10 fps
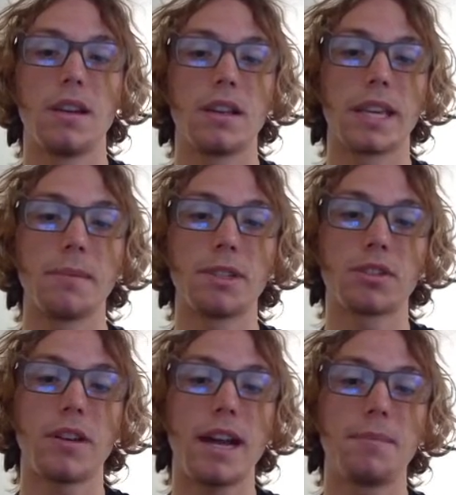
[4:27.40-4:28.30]

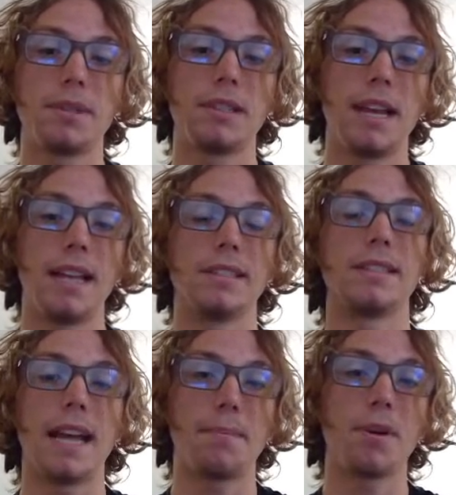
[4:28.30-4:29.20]
Gibascraps, and
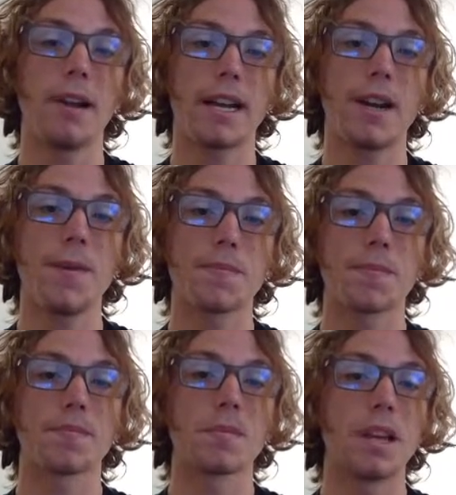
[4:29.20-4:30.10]
Snappereka.
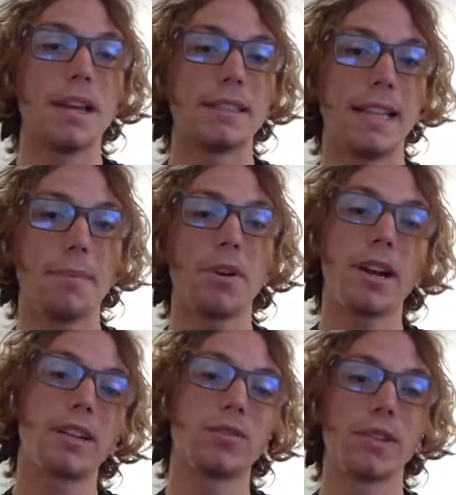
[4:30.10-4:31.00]
Snappereka
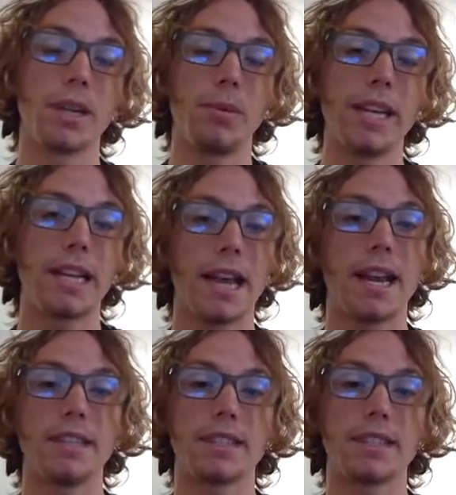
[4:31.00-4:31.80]
is really weak, and I just